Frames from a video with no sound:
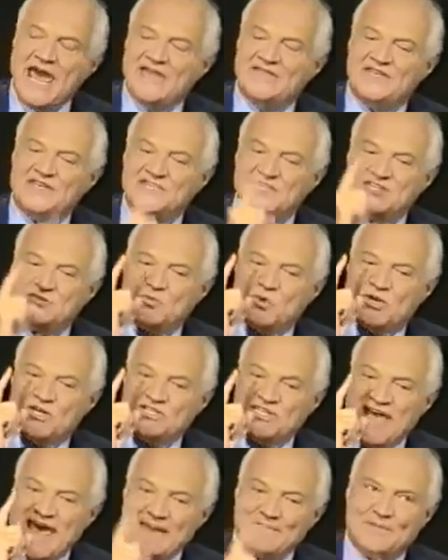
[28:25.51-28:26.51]
And this is
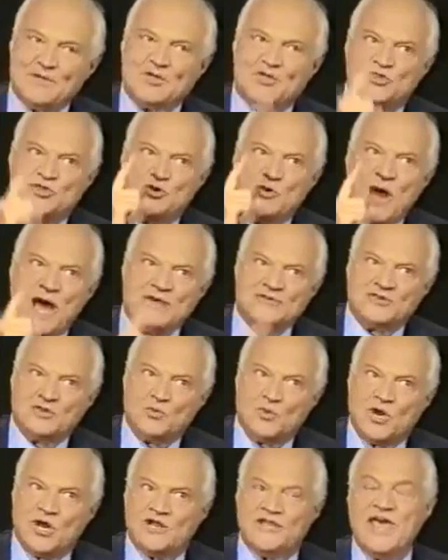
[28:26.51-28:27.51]
what has happened
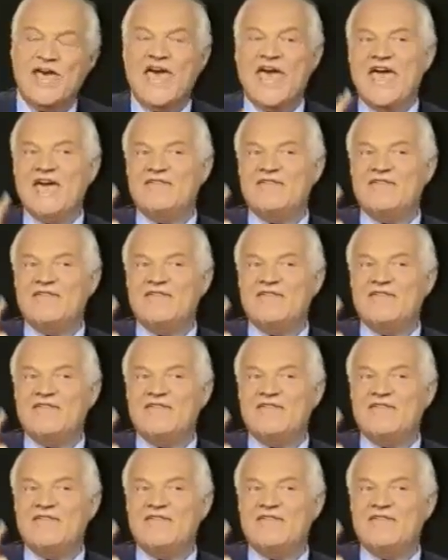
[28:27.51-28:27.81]
throughout the world.